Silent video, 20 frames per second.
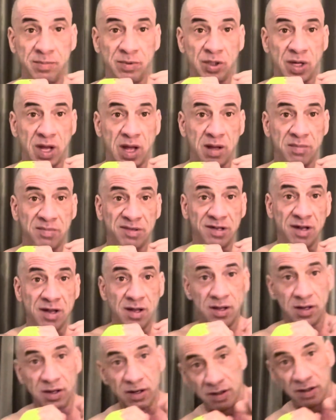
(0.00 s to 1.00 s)
jabs
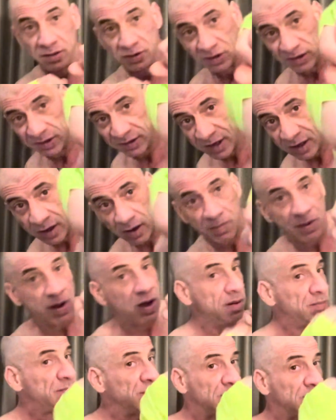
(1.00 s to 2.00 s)
to set up
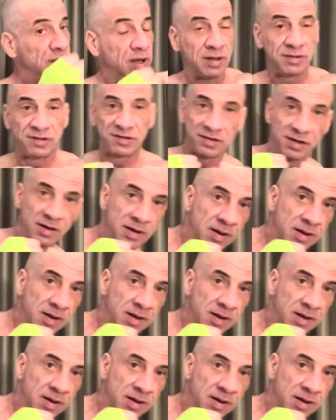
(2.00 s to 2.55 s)
uppercuts.